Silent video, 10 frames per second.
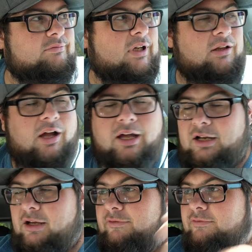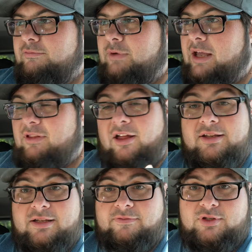a lot of, we have a lot
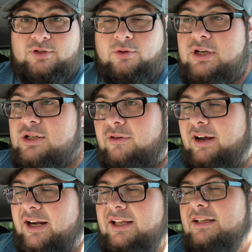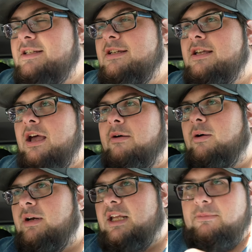of stuff in storage already. We
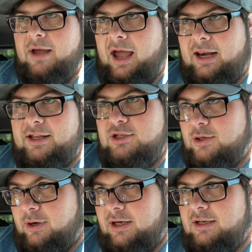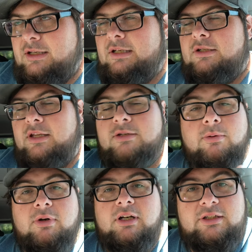don't want to keep adding to it. So that's
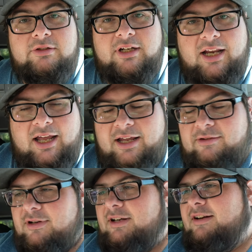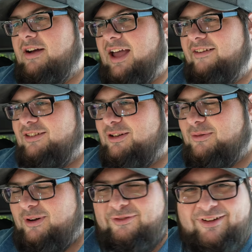what we're going to do today. We're going to go have a little
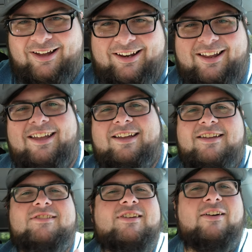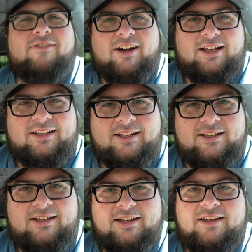bit of fun. So come
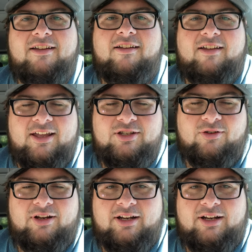on, enjoy